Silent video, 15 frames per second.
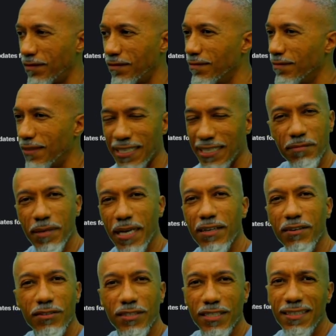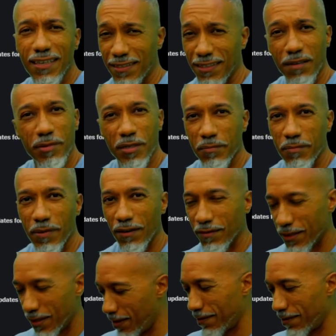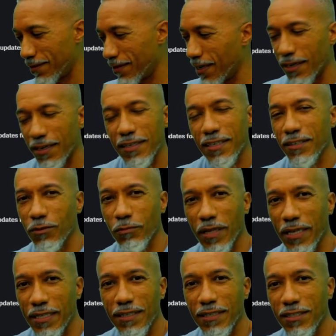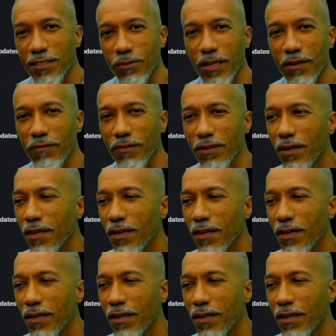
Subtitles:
decimate, or she said something about they're gonna kill PlayStation or whatever